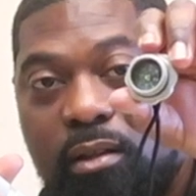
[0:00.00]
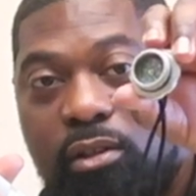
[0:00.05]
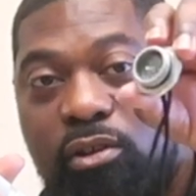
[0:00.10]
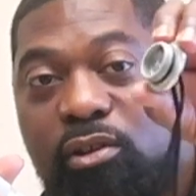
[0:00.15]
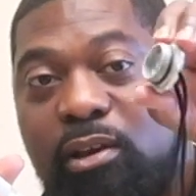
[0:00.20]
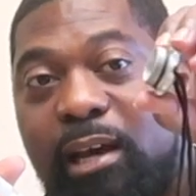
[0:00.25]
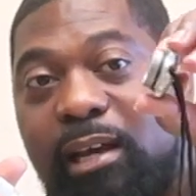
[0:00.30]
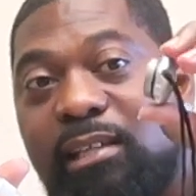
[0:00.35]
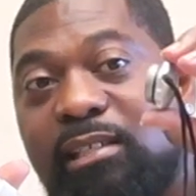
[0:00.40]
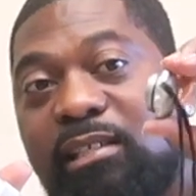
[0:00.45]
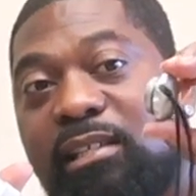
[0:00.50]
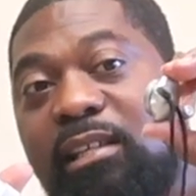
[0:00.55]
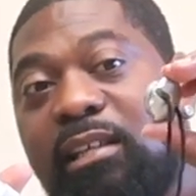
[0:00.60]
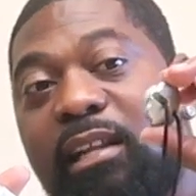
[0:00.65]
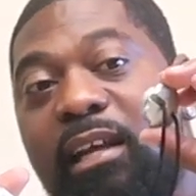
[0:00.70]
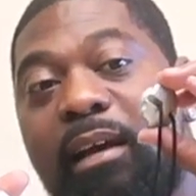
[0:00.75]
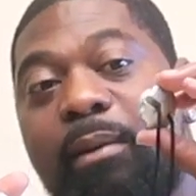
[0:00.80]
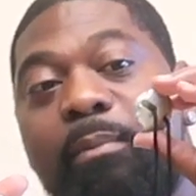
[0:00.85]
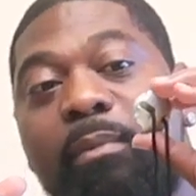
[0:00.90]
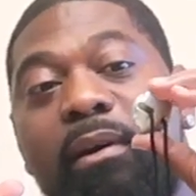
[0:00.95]
You can't see
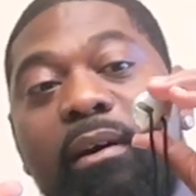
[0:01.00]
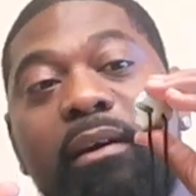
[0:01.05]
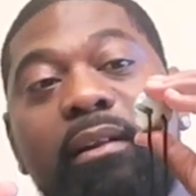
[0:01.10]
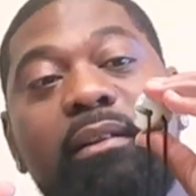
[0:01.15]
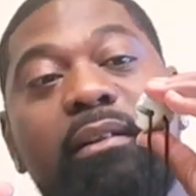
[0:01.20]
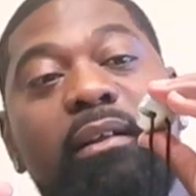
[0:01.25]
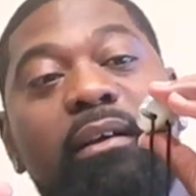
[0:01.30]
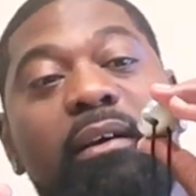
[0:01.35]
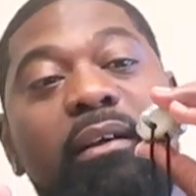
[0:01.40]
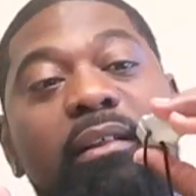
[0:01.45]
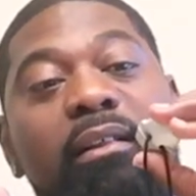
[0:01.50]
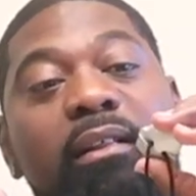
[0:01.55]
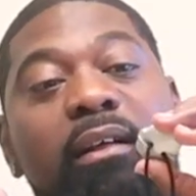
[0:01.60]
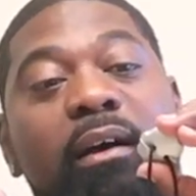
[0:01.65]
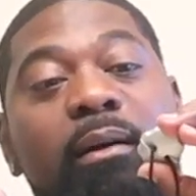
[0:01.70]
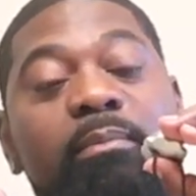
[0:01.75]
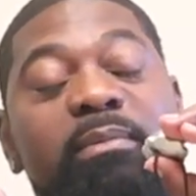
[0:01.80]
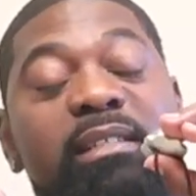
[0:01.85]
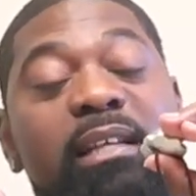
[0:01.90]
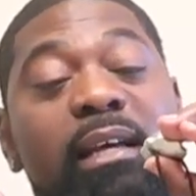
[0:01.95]
that, but
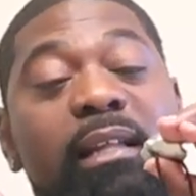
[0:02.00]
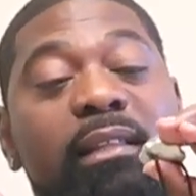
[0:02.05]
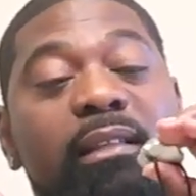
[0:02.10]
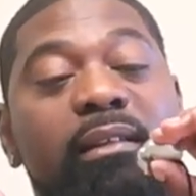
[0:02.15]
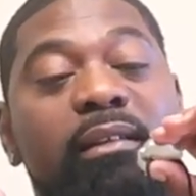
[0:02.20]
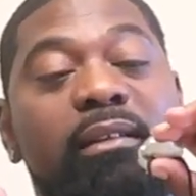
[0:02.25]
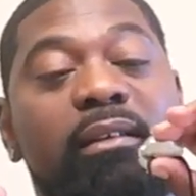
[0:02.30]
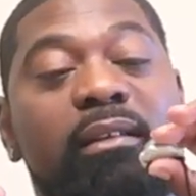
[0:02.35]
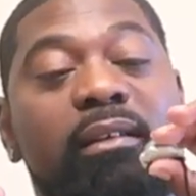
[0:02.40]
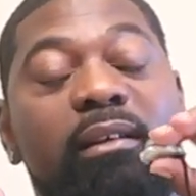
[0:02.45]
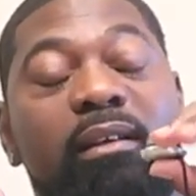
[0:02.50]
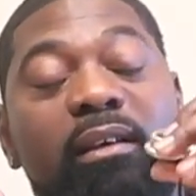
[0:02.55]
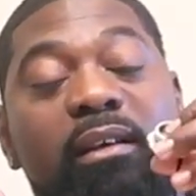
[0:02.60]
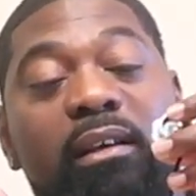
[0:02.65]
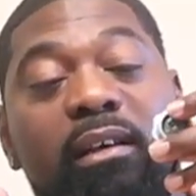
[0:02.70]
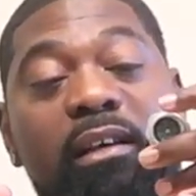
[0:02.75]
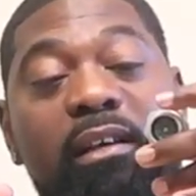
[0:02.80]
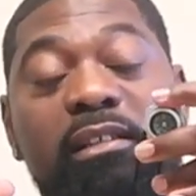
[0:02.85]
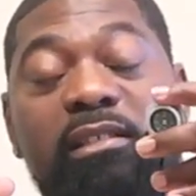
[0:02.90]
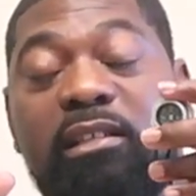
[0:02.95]
I'm telling you,
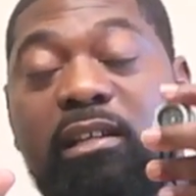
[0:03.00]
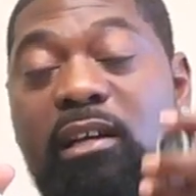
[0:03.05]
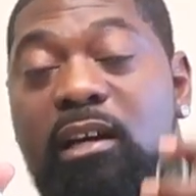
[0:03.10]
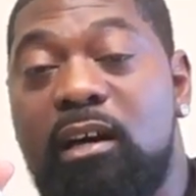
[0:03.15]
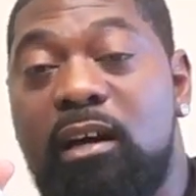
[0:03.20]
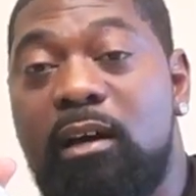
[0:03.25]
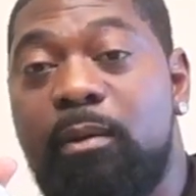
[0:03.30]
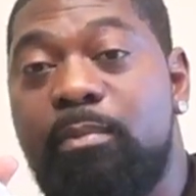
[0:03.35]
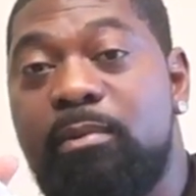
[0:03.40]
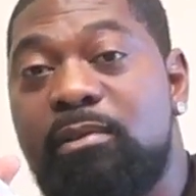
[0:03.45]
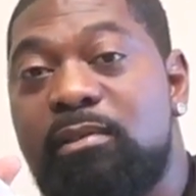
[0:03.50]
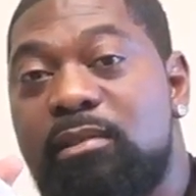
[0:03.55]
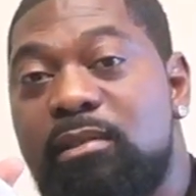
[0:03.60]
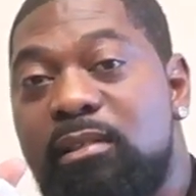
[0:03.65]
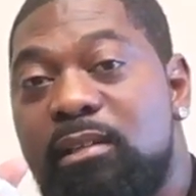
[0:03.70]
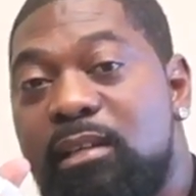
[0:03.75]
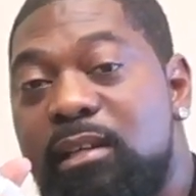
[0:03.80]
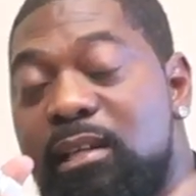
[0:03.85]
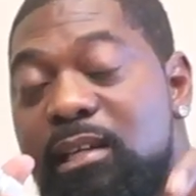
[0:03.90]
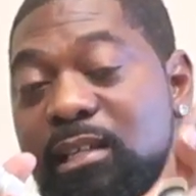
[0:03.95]
it's a
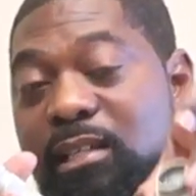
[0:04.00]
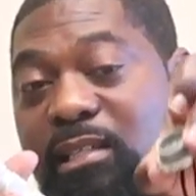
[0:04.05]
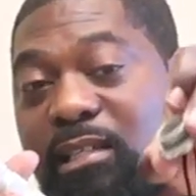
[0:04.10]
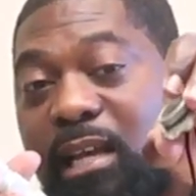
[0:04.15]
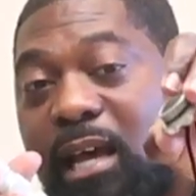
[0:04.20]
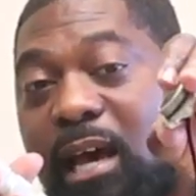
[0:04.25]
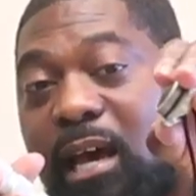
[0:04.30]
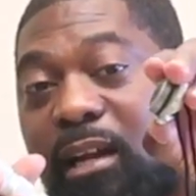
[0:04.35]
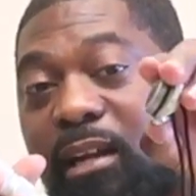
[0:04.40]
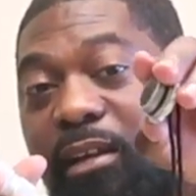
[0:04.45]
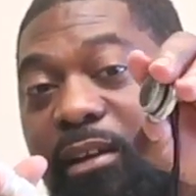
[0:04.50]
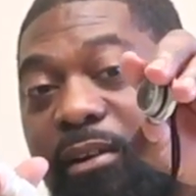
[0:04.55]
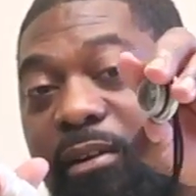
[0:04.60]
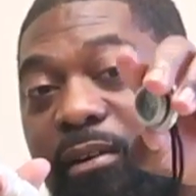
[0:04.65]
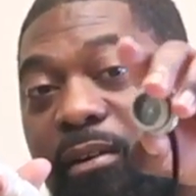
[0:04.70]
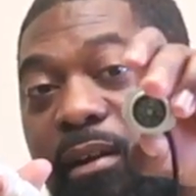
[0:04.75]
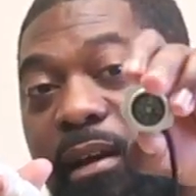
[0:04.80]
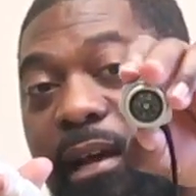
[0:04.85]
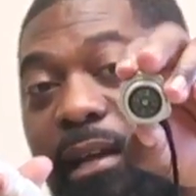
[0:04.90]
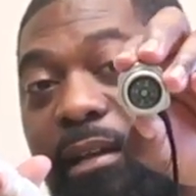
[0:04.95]
compass inside of
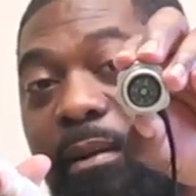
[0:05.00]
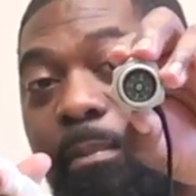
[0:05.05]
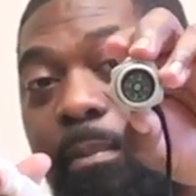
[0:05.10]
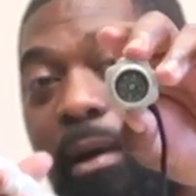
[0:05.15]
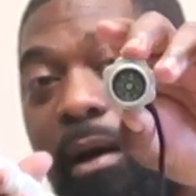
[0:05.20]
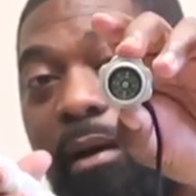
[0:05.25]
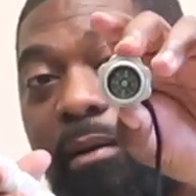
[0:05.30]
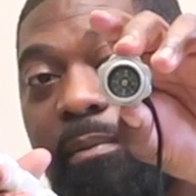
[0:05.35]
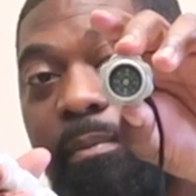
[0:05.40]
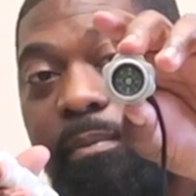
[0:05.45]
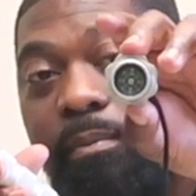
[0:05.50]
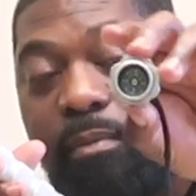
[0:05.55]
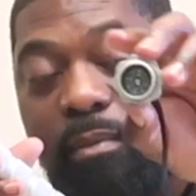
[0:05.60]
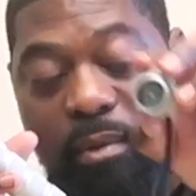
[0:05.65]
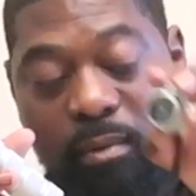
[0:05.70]
here at the bottom.